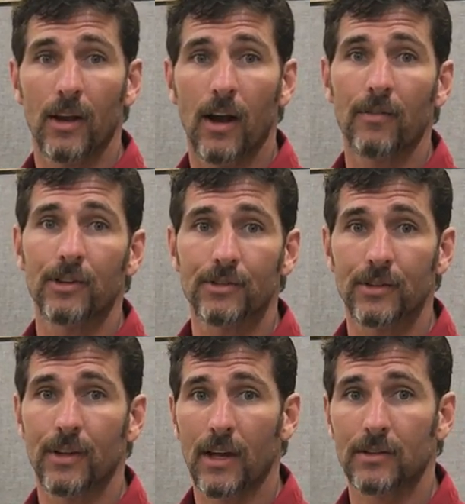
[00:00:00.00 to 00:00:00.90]
and
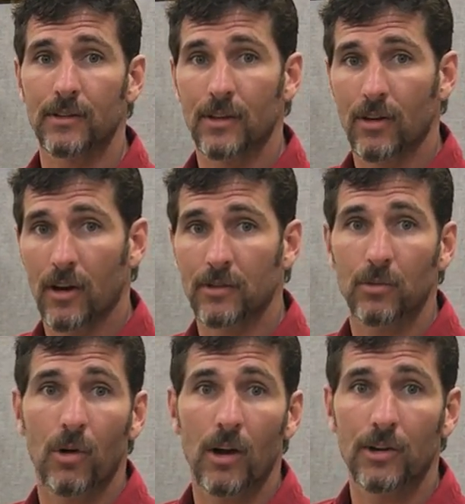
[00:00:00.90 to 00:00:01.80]
obviously that's going to cause a
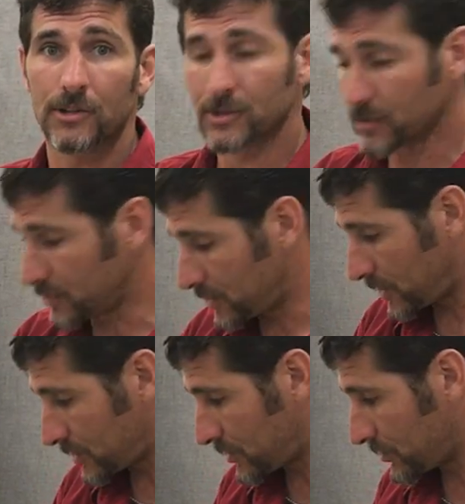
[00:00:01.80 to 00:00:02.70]
water intrusion
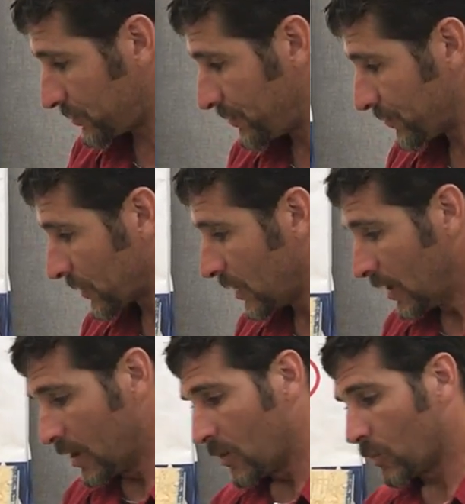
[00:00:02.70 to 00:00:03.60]
issue.
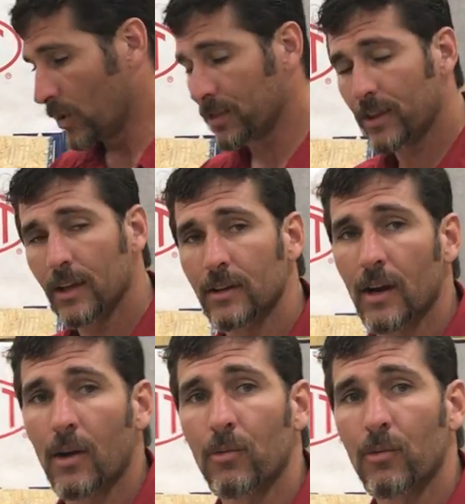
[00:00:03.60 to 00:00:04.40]
One thing that I